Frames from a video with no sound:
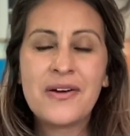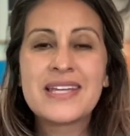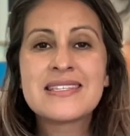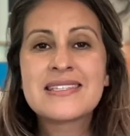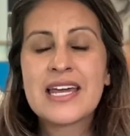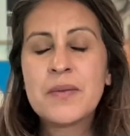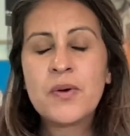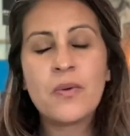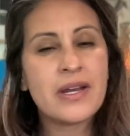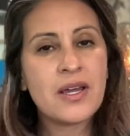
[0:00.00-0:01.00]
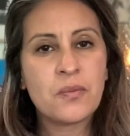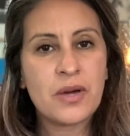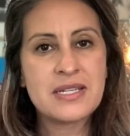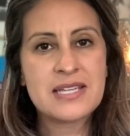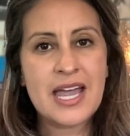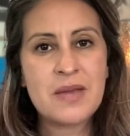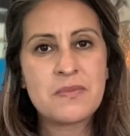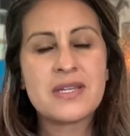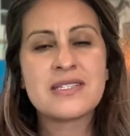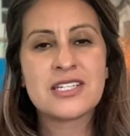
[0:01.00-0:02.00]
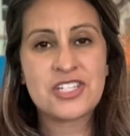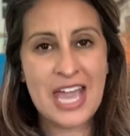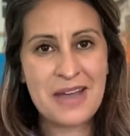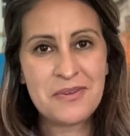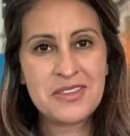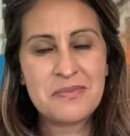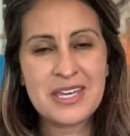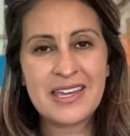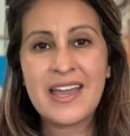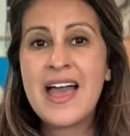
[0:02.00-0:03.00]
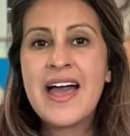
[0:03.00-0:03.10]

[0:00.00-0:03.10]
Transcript: and set up a one-on-one time to chat with me,